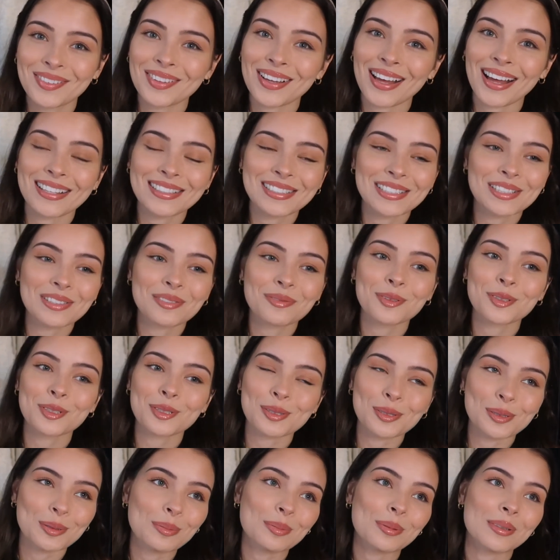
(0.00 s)
I just feel
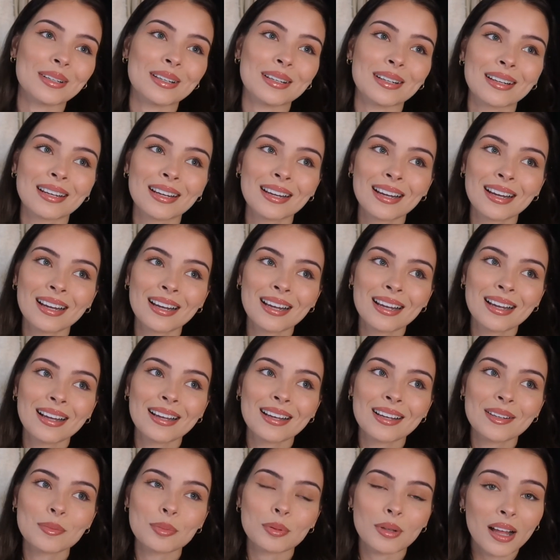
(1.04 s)
super
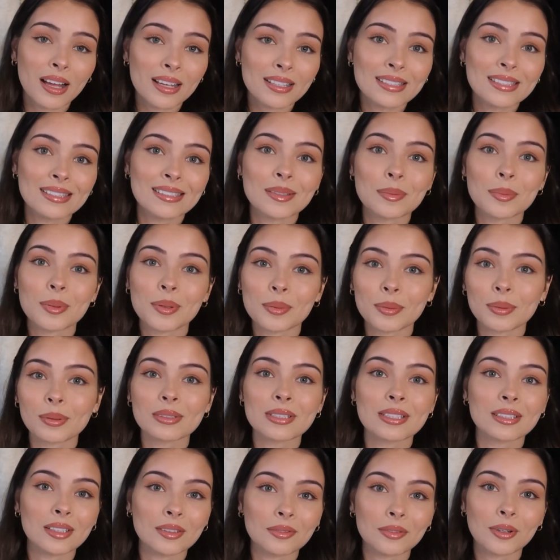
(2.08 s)
blessed to be able
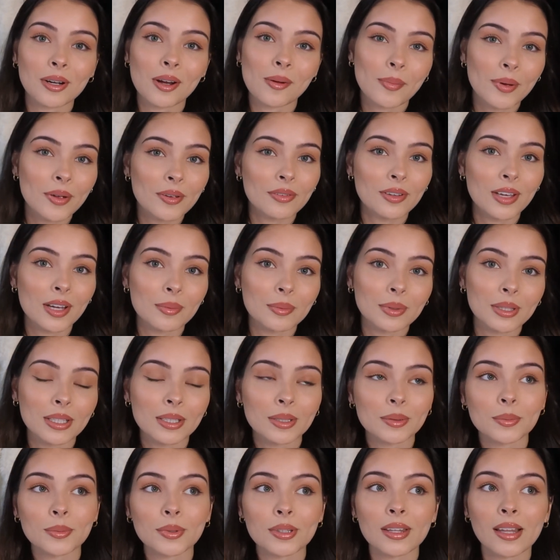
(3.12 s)
to live around my family
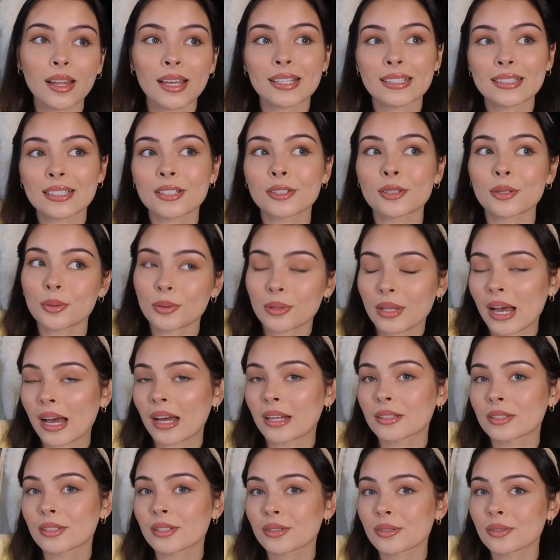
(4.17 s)
and would like to do
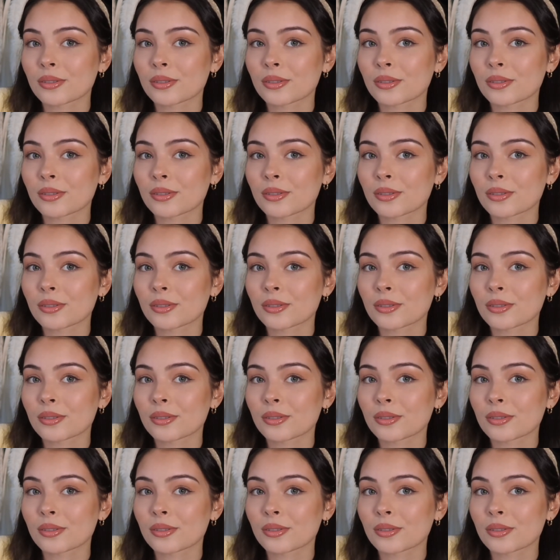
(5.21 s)
that.